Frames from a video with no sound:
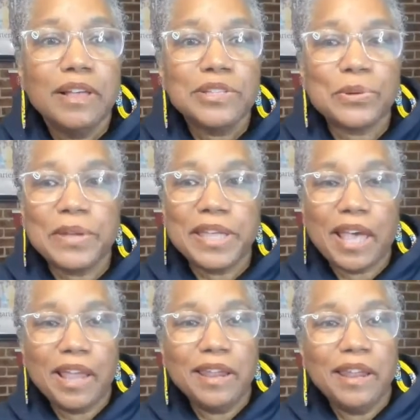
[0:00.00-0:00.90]
So
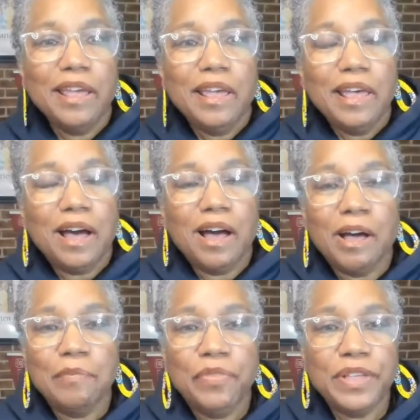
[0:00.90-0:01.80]
again,
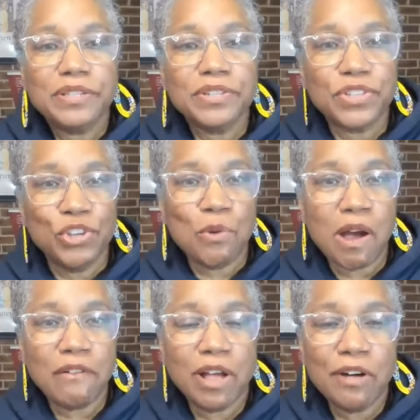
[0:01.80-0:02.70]
this is the
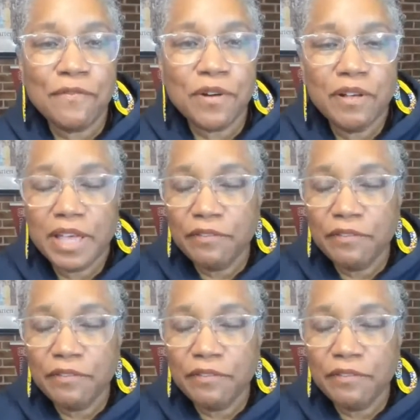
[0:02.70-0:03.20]
URL for